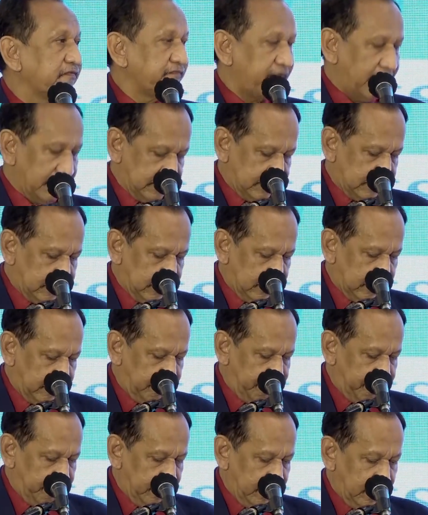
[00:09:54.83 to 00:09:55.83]
faster
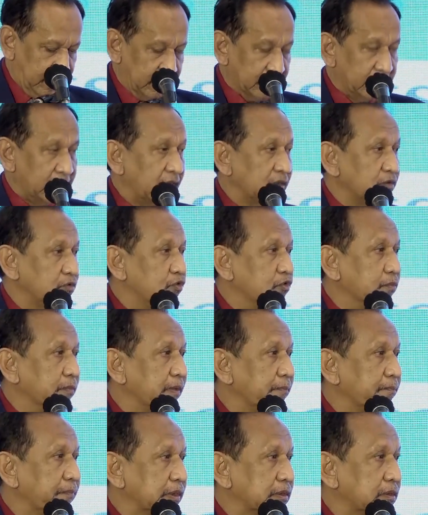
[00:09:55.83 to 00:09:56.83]
than
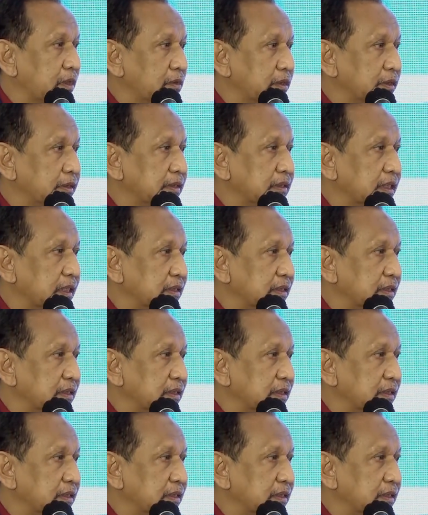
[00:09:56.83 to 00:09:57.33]
human pathology.